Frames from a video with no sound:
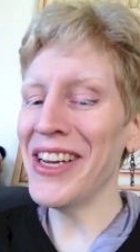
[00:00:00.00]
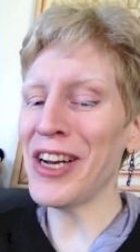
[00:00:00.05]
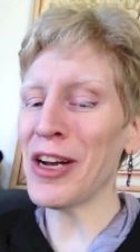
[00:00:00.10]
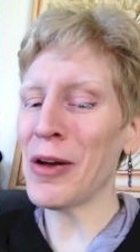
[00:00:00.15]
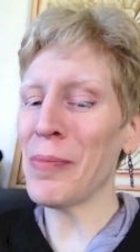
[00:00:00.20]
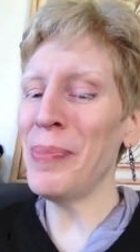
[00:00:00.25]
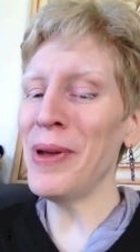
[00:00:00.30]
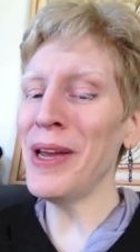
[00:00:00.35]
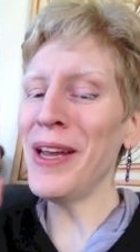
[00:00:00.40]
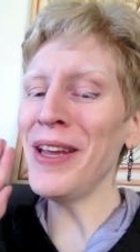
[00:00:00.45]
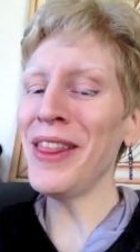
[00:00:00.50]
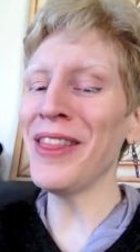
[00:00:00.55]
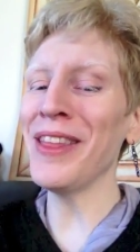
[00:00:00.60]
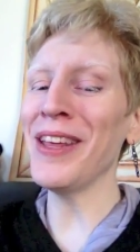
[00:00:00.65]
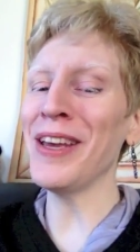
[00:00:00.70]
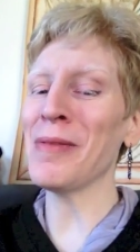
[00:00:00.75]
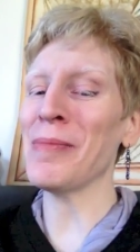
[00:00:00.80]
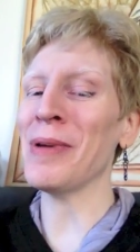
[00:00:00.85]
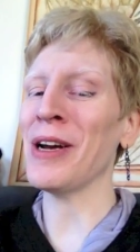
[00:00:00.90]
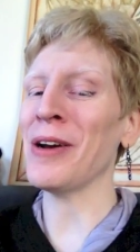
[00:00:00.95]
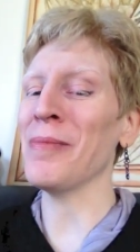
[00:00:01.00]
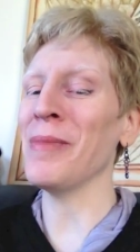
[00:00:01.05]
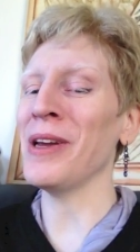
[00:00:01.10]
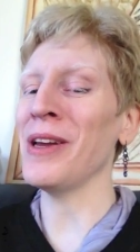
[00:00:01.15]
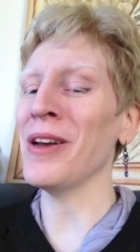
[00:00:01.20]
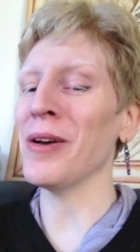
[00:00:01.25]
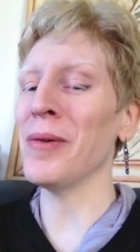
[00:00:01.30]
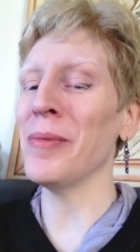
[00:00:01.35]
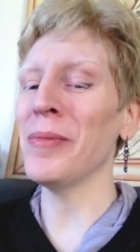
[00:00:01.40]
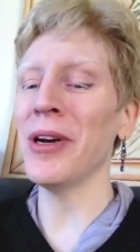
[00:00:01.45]
yeah, big thing about
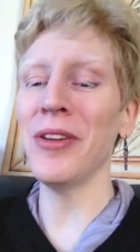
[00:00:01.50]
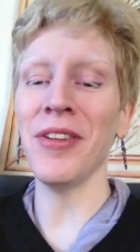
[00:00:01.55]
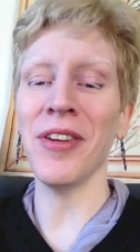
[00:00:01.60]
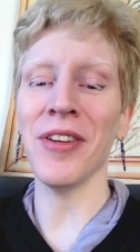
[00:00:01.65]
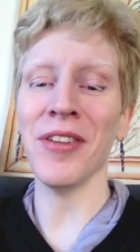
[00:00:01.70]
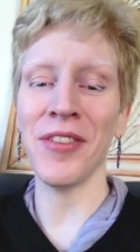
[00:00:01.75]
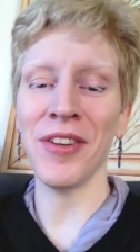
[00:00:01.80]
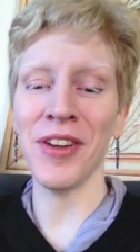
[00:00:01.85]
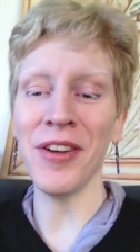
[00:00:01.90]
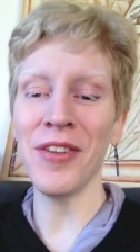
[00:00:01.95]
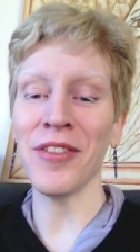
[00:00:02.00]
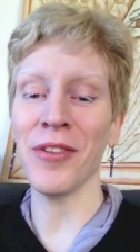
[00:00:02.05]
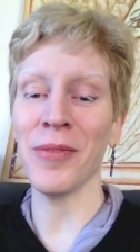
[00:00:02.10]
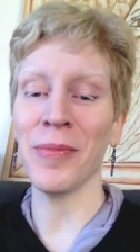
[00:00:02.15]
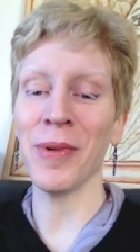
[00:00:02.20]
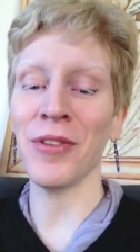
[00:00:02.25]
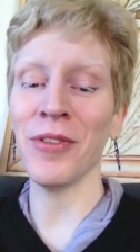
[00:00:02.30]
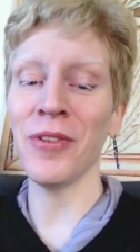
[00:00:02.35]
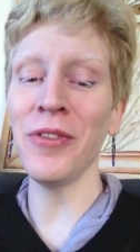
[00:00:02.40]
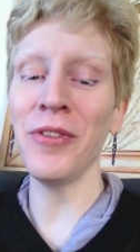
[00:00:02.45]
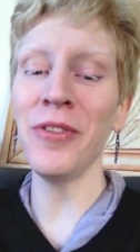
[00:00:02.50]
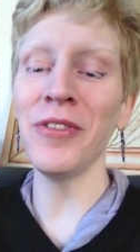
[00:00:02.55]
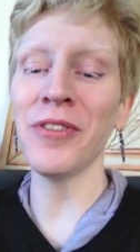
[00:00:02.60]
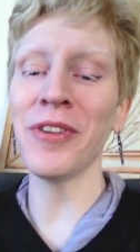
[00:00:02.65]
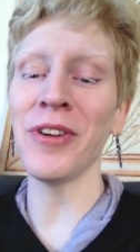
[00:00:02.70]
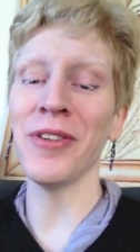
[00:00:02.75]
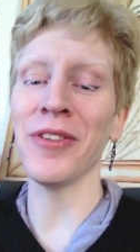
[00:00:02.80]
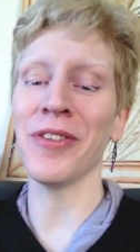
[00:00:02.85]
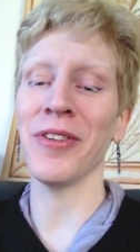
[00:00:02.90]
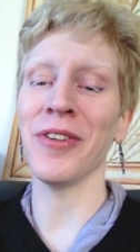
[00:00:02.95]
me. I'm autistic, so my social
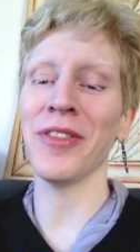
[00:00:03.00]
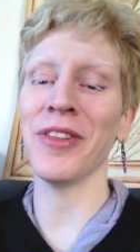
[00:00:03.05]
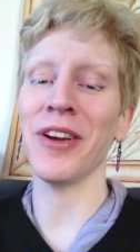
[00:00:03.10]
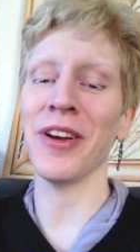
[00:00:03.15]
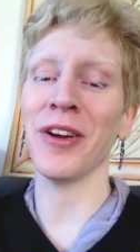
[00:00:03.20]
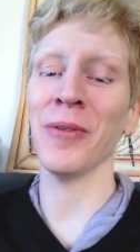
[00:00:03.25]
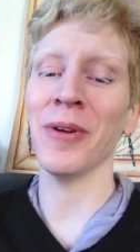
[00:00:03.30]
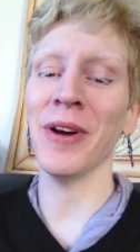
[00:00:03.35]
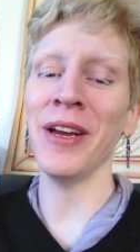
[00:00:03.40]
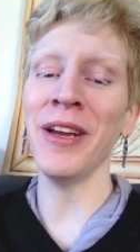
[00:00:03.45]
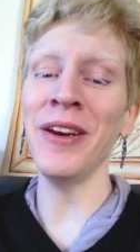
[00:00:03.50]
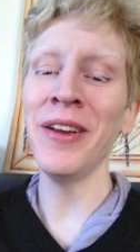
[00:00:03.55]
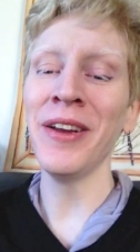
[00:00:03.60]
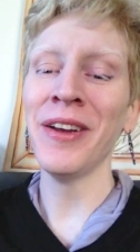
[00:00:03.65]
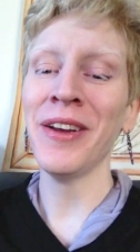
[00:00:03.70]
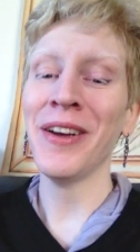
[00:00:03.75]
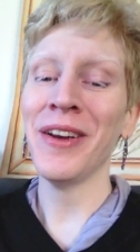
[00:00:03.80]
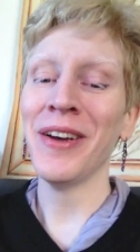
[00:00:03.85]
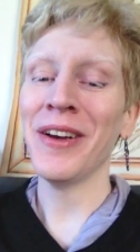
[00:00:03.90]
skills aren't that great.